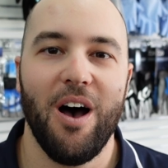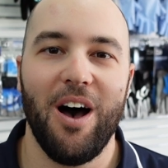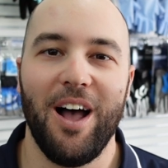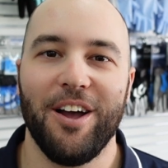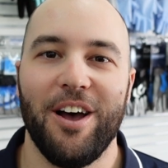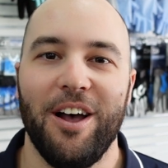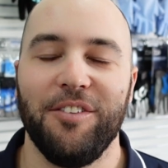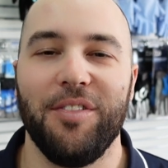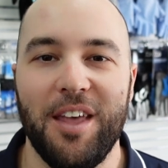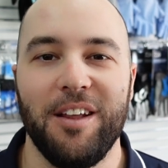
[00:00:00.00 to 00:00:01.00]
Hi
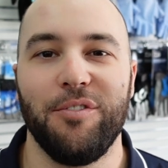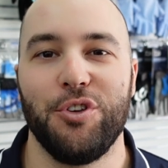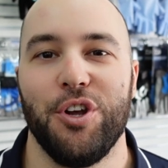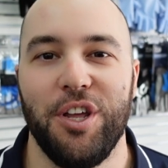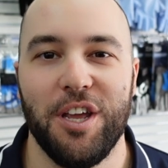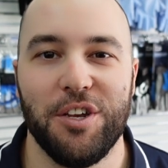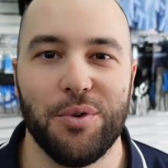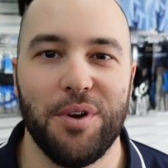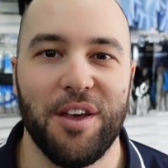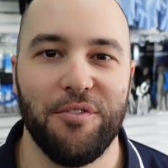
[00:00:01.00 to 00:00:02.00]
guys, and thanks for tuning in
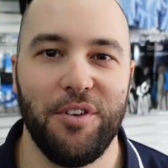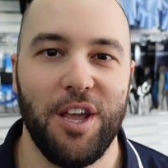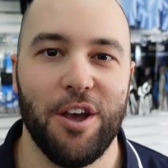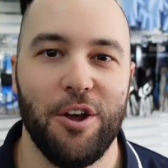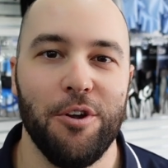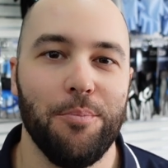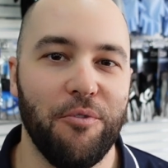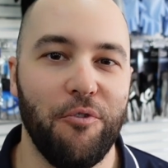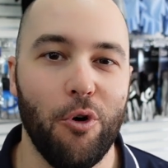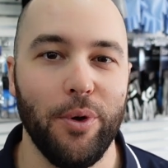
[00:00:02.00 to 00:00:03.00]
to another video.
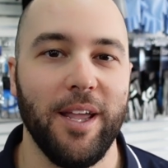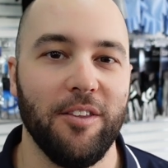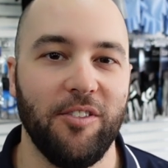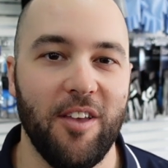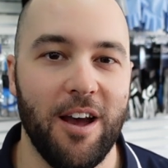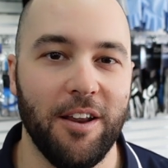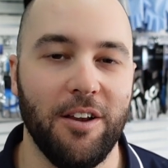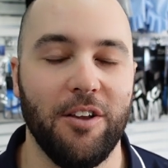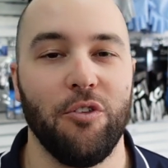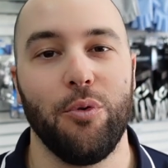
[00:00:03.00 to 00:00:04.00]
Before we get
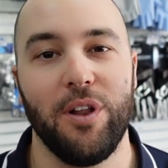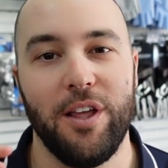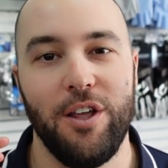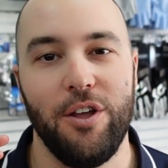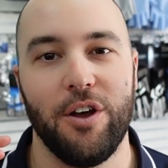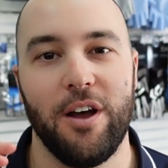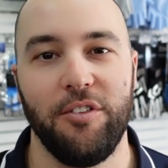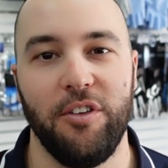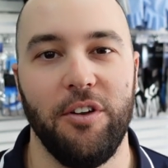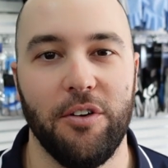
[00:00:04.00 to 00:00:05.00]
started, I just want to let you
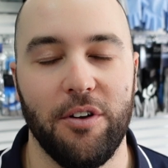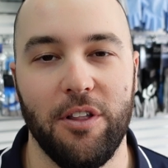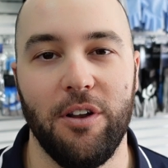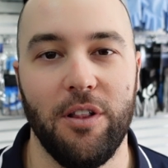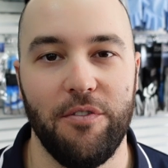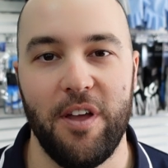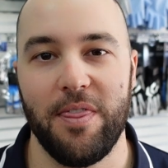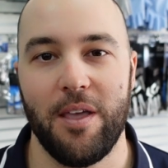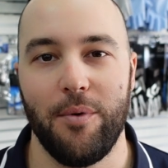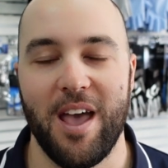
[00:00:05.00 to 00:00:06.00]
guys in on a little
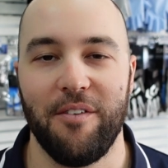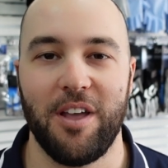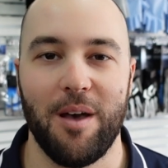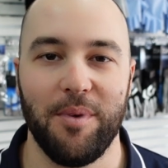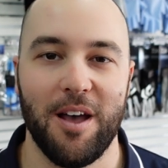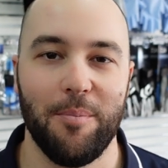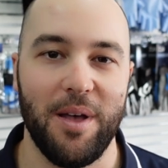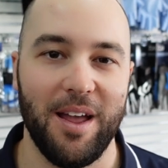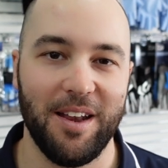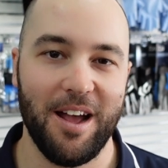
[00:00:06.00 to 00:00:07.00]
event that we have coming up
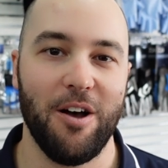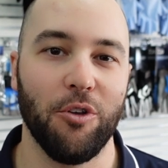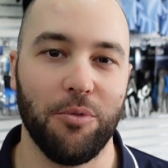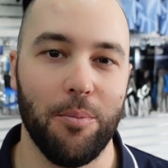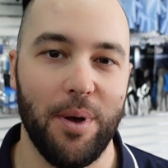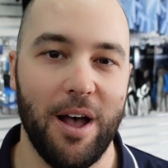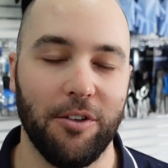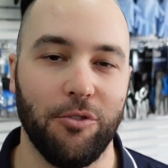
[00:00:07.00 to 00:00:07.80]
at our Osborne Park